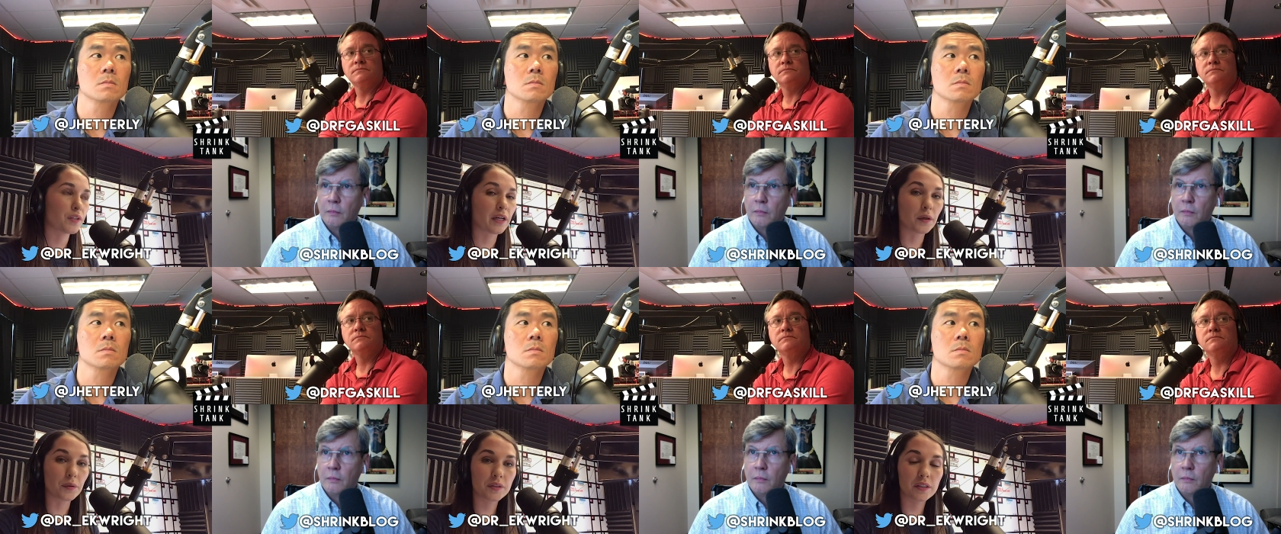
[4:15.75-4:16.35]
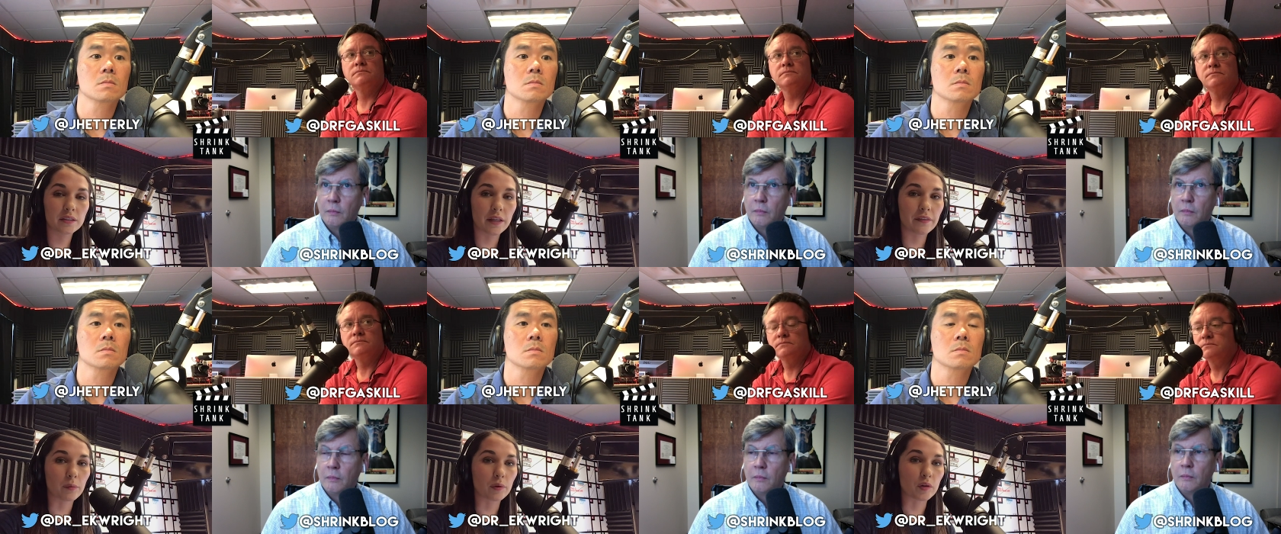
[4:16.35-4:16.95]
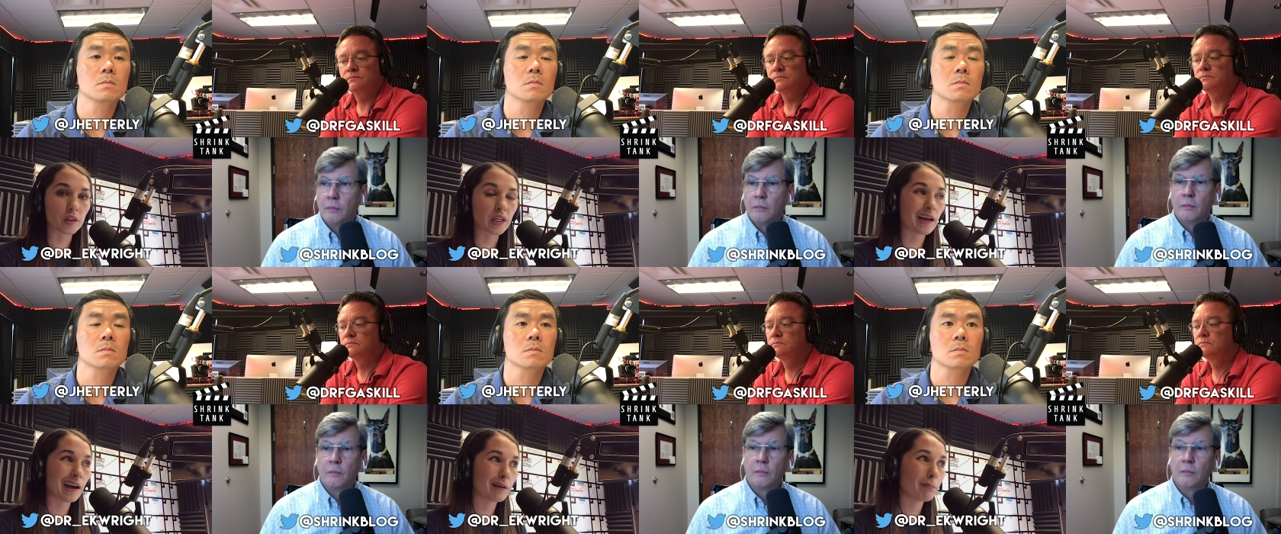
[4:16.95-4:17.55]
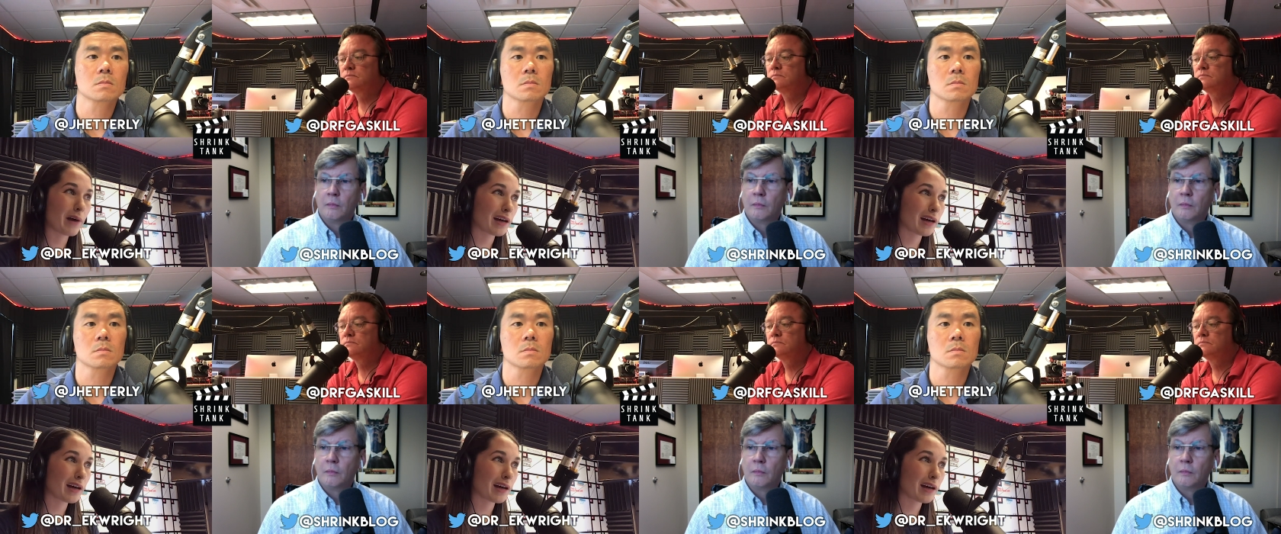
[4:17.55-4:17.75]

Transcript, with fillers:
Speaker 1: diagnoses that they were looking at